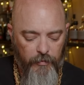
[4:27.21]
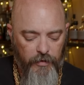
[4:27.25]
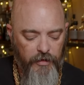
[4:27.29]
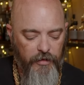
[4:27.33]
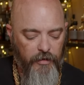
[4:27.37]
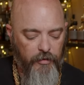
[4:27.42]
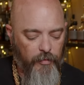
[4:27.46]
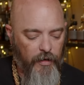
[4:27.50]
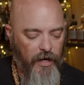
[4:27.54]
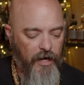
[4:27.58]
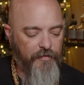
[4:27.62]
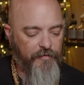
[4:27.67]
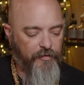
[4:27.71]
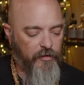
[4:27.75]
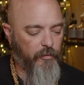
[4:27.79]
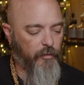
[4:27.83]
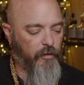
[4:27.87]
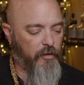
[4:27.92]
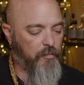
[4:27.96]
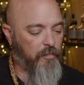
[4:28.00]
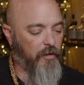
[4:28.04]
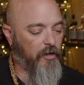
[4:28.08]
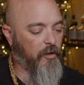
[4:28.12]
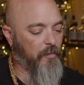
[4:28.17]
wanted a Rye
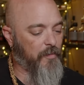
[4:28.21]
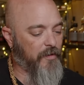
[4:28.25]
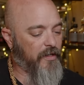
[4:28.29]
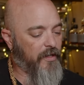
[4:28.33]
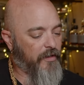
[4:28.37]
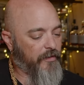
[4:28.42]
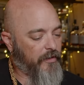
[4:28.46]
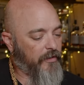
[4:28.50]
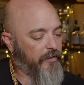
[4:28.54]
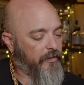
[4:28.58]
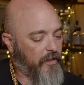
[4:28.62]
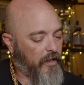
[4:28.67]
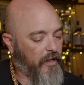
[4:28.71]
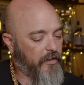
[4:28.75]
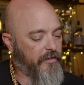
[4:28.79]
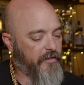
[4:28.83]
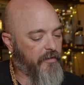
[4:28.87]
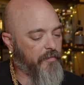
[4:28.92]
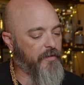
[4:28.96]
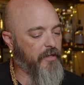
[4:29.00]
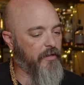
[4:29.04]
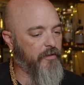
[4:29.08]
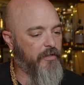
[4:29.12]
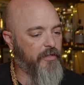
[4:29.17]
Forward bourbon as his
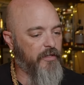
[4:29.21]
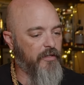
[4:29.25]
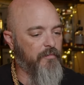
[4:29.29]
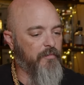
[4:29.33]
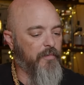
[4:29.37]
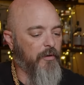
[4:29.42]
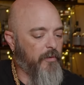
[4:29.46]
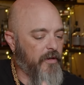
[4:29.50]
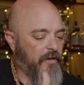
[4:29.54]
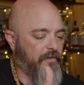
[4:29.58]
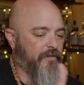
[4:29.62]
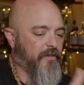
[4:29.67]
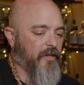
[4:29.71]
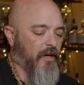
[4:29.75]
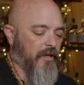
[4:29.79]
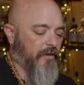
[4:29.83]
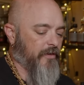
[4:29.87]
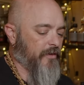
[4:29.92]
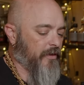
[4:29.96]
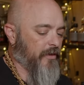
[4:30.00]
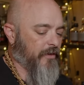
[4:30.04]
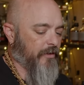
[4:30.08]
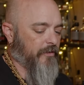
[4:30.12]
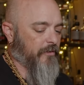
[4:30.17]
contribution, but we've
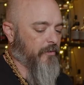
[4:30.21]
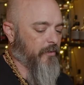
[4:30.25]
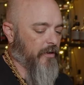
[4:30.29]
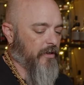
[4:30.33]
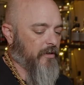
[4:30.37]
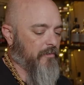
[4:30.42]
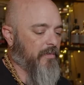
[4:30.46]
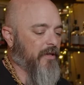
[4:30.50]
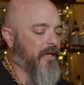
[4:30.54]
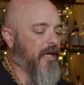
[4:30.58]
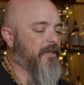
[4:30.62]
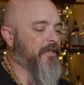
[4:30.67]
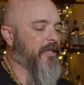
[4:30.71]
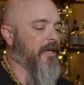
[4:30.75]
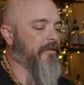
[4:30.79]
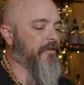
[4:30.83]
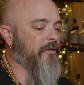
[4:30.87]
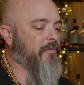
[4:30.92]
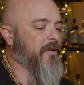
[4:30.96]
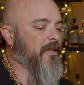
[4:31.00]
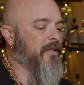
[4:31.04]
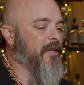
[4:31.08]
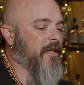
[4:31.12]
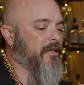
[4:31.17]
done this one. But I thought it
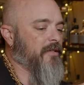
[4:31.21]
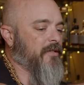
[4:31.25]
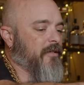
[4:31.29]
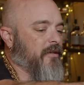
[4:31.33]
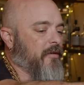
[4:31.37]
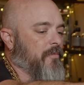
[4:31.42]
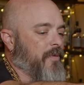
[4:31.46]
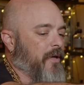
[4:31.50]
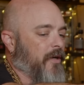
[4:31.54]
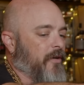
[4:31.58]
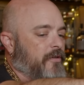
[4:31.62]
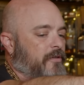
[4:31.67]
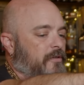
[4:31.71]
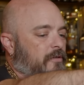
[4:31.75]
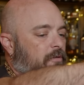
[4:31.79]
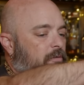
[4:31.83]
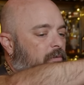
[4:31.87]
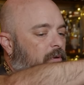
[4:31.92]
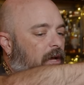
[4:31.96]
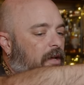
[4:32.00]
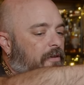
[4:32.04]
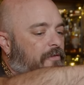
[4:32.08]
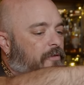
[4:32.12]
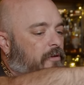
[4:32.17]
would be nice to compare two
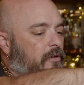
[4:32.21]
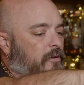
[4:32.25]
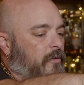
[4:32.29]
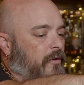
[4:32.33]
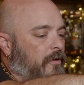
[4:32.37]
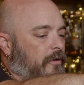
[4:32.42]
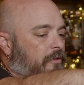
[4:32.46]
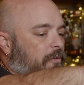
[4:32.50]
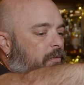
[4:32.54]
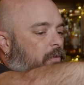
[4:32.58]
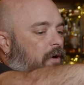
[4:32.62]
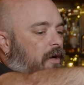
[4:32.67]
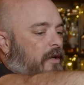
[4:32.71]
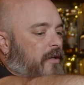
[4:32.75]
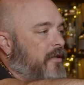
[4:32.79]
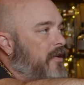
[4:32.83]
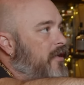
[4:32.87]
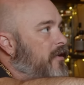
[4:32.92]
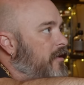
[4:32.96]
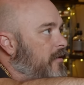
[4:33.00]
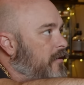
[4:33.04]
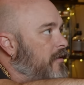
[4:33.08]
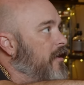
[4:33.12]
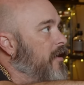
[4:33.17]
Rye Forwards,
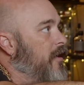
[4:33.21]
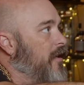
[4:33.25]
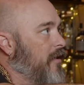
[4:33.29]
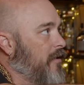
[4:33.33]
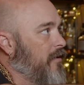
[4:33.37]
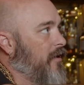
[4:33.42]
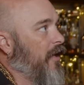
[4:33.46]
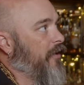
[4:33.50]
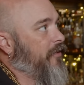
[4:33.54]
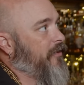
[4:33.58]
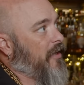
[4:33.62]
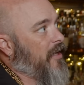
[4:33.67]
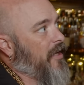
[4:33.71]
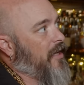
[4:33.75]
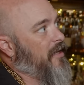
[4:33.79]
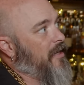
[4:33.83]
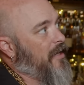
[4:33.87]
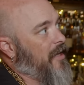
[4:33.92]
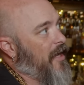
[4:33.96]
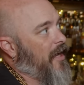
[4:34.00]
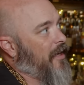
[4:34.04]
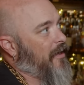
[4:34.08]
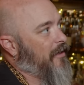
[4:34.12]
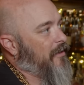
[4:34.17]
one Mm-hmm. classic mm-hmm.
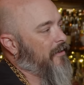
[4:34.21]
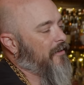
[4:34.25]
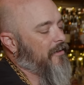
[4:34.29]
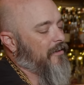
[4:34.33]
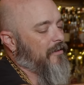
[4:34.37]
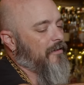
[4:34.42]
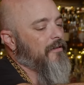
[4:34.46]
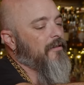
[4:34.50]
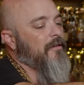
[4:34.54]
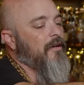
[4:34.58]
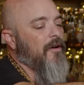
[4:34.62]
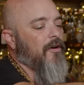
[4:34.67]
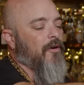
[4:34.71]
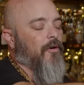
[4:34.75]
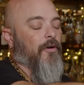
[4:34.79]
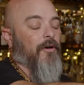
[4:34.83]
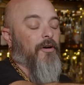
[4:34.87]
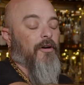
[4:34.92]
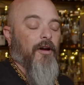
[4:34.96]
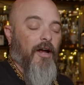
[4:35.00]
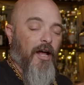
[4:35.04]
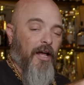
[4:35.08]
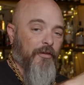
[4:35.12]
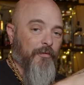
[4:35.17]
Indiana. Yeah.
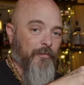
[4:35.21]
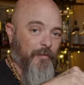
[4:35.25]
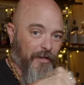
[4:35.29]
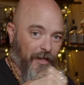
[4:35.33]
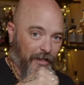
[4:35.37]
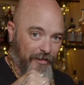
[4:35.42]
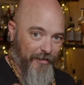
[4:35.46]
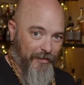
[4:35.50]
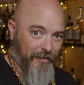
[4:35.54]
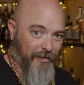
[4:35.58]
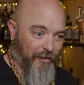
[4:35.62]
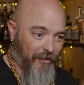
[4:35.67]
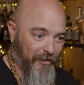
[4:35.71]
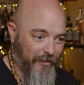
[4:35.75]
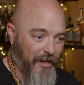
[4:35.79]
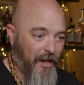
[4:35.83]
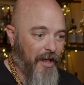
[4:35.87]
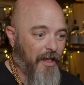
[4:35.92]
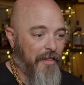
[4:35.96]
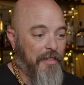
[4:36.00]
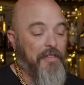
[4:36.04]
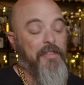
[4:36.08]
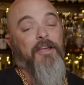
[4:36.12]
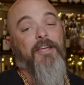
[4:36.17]
Or as we like to call it,
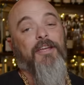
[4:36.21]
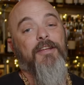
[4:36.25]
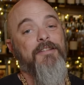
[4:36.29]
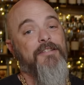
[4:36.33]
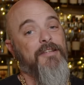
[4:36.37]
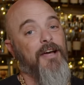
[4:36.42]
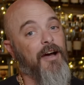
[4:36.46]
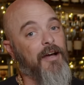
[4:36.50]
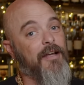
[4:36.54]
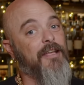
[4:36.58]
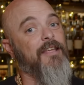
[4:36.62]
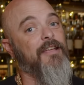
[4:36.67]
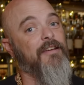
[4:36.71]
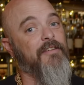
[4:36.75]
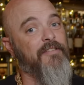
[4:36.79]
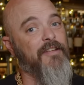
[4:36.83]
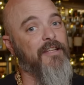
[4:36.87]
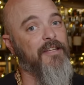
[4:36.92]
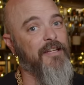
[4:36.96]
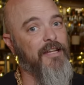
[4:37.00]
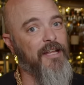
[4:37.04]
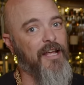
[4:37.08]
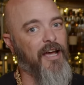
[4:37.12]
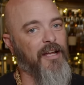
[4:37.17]
the Kentucky of
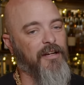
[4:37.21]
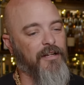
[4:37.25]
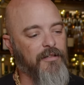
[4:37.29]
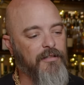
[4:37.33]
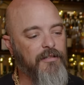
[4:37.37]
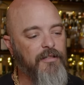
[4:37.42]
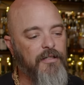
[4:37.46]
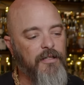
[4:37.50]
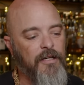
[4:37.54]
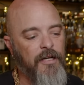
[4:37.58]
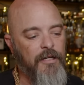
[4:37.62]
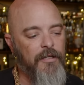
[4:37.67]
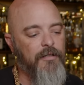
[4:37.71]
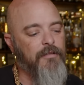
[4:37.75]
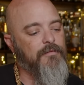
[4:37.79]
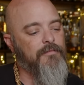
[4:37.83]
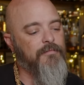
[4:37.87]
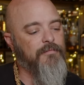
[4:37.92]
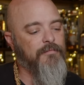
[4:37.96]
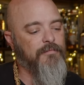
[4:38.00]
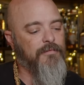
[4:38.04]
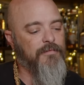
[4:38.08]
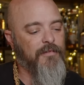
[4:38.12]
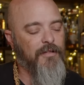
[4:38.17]
Indiana,
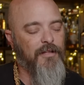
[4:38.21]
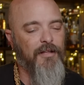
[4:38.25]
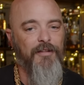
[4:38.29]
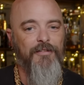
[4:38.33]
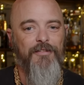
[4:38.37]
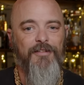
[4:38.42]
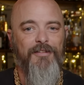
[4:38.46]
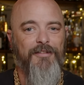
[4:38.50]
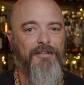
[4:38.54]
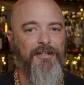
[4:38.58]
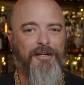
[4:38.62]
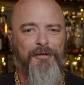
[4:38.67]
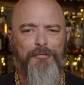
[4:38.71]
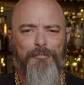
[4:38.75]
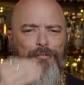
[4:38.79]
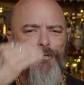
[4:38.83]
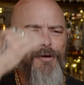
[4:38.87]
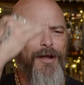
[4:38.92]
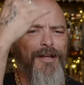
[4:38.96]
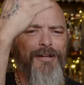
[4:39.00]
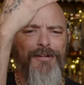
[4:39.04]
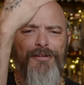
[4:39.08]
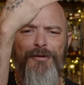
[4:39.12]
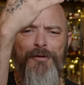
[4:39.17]
because it's like
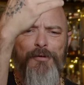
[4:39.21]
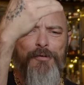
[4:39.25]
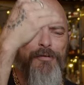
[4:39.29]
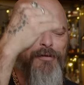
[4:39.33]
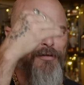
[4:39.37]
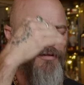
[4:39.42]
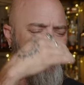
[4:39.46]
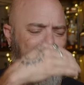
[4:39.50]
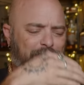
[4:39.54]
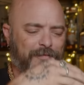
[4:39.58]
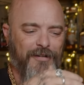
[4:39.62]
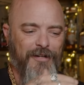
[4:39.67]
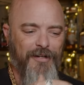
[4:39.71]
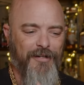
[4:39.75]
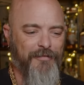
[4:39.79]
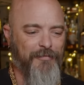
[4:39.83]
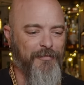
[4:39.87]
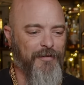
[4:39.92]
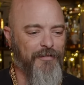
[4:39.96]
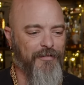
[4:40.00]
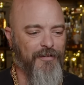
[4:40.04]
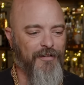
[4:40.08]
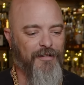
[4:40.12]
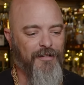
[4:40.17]
right over the
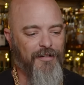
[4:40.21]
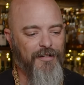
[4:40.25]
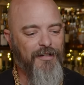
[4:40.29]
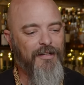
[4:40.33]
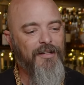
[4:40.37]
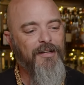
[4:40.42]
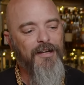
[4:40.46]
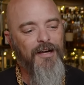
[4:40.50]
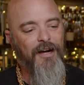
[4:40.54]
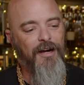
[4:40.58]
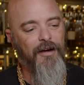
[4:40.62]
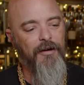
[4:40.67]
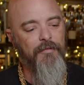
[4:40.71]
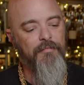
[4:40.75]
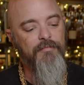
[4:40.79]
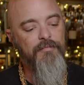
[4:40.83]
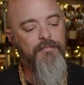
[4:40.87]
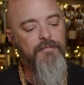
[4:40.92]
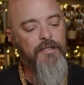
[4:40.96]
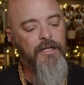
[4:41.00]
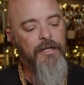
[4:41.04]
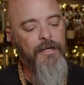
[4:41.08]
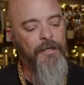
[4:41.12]
river. Um,